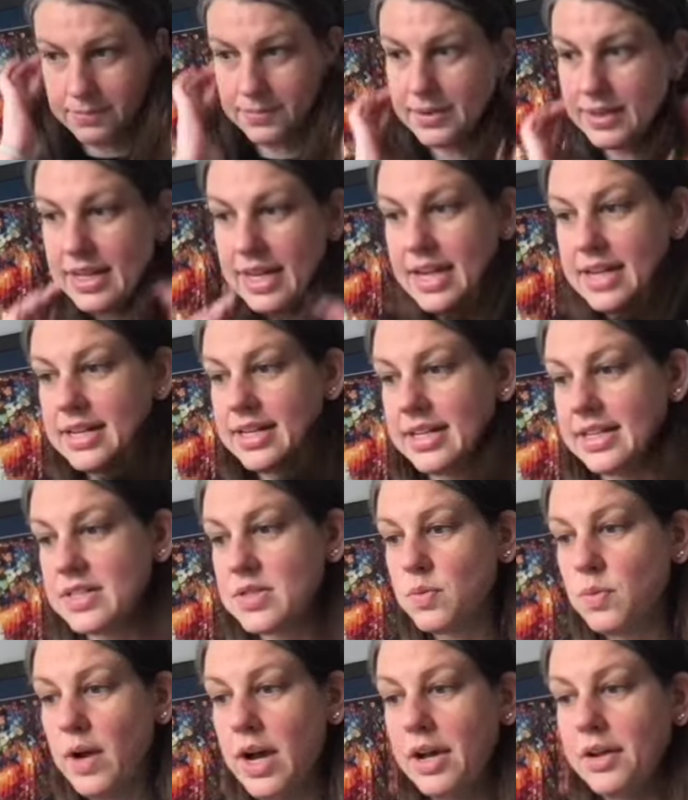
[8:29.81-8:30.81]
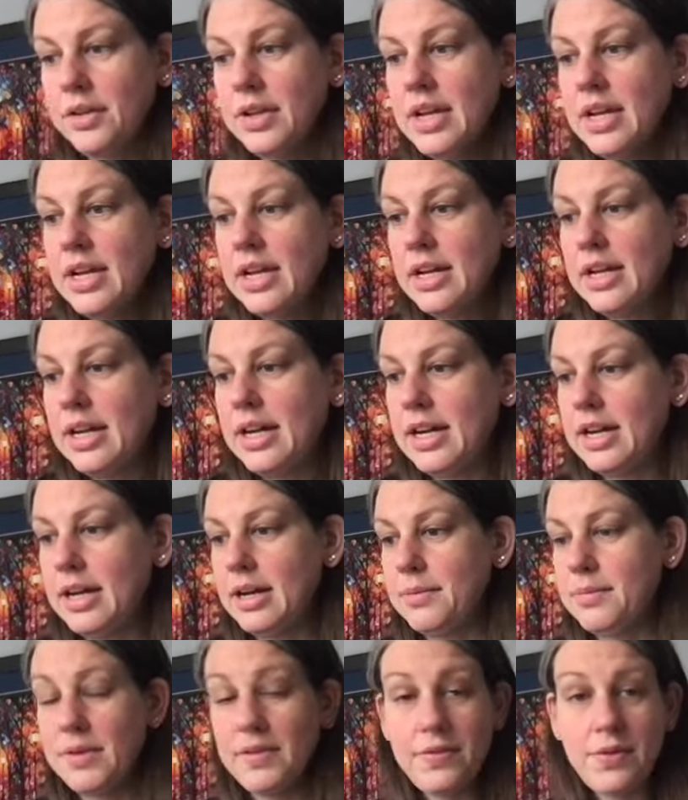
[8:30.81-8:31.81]
Candy as well.
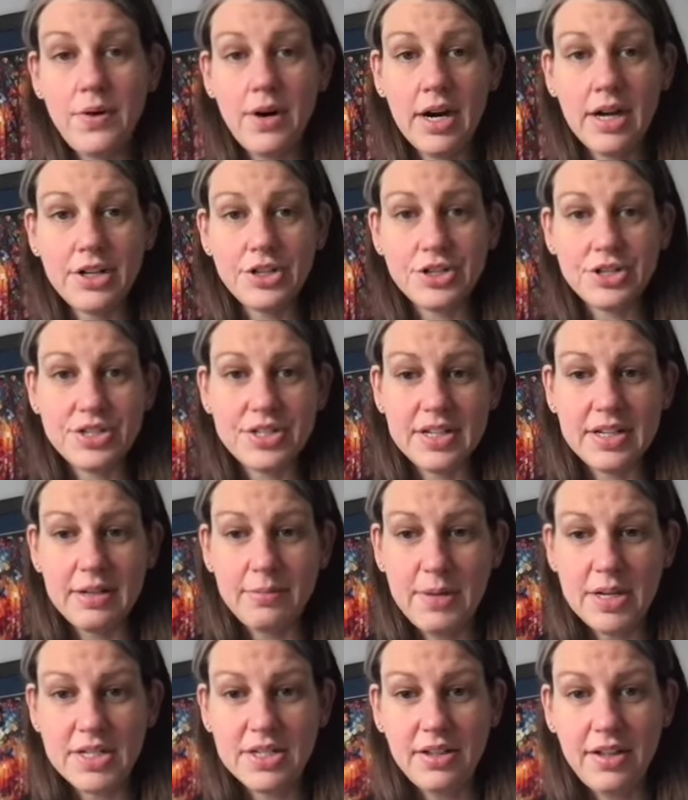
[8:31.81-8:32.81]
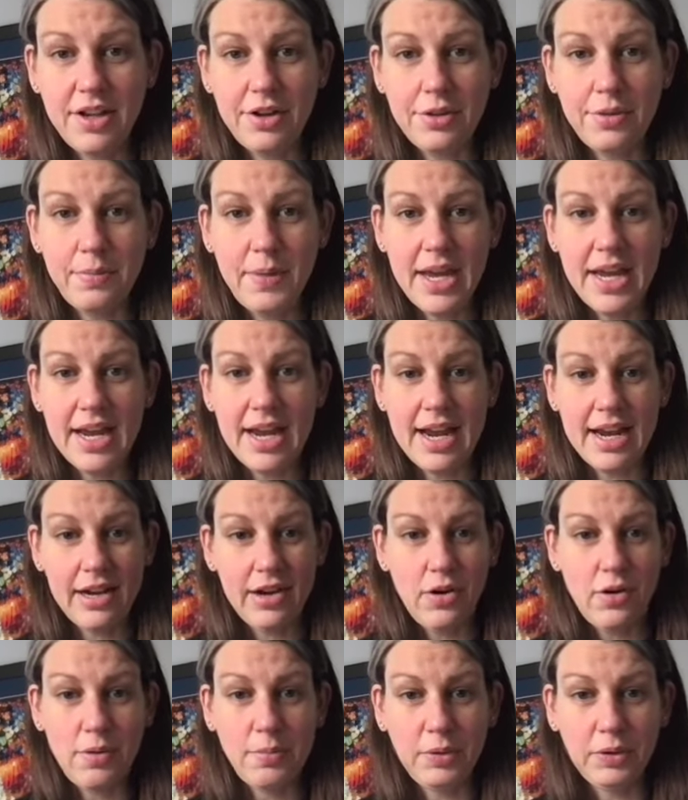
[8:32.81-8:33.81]
If you are interested in Mental Health May, I
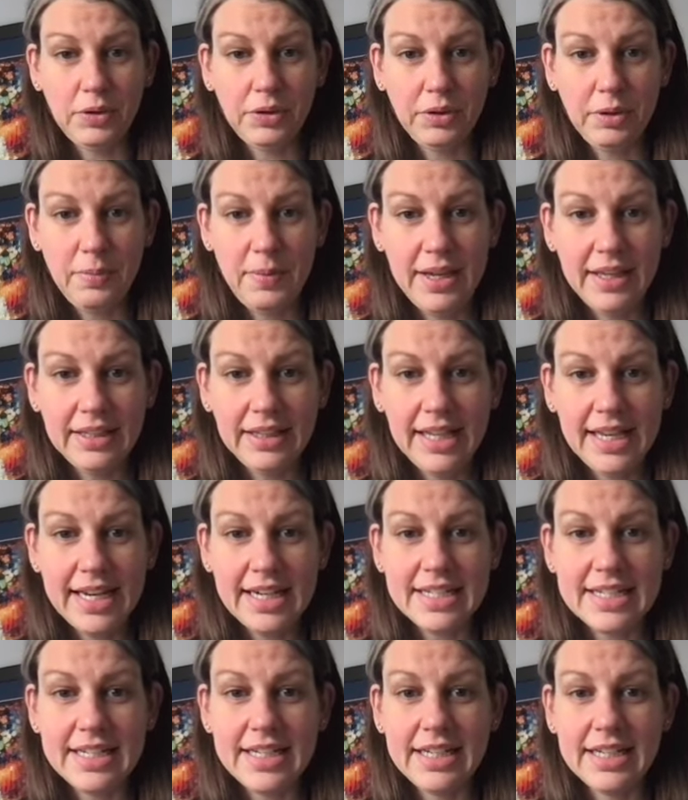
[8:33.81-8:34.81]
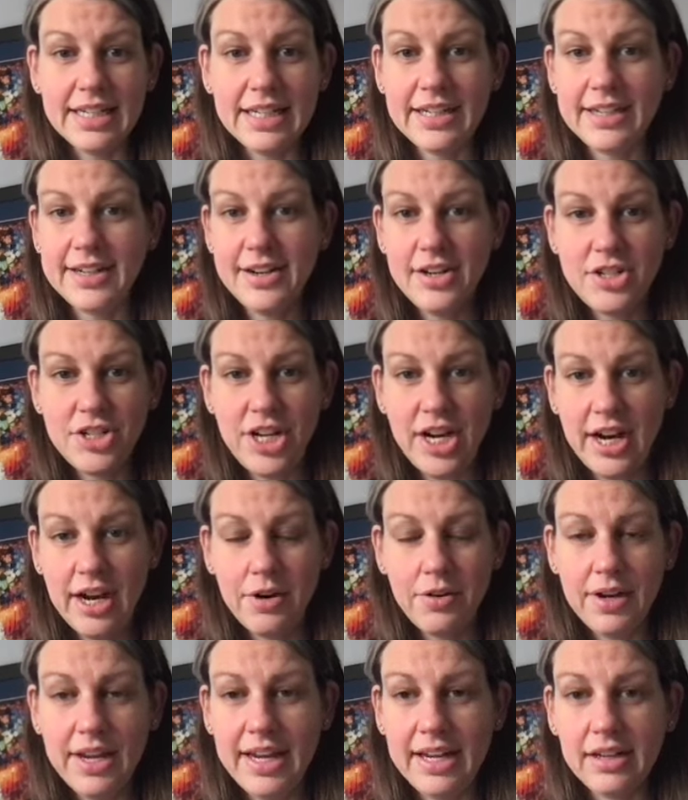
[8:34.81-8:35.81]
know I'm a little bit late here. Check
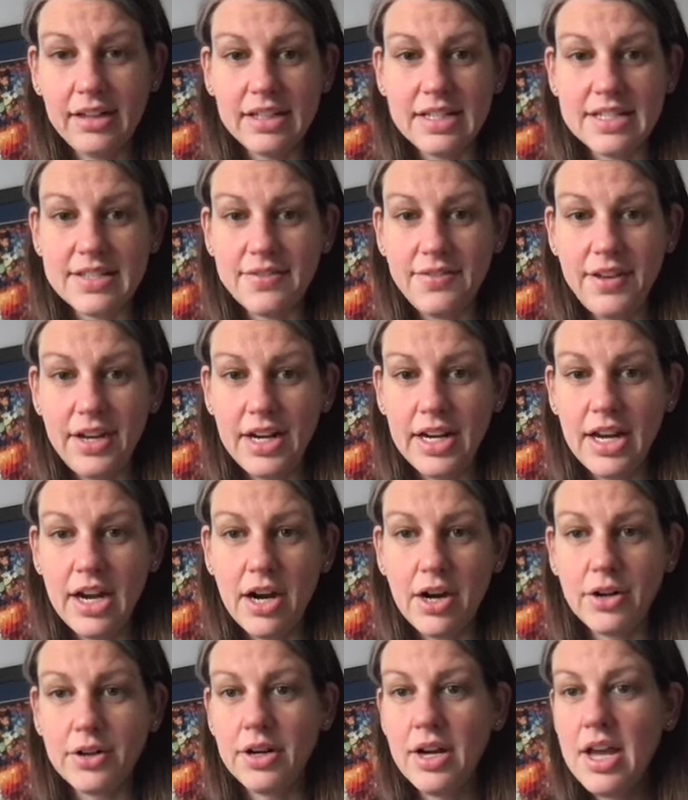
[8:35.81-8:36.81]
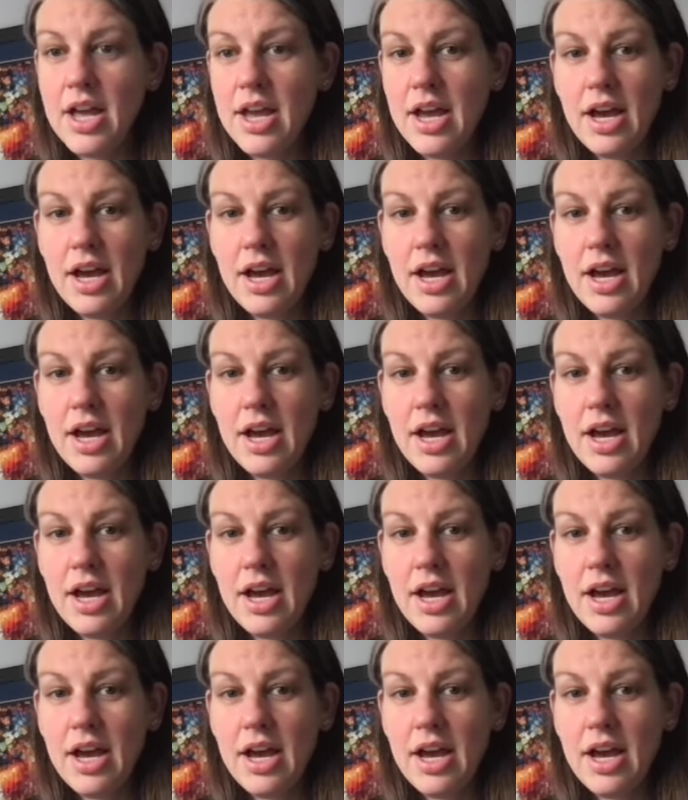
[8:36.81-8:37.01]
out Candy's video.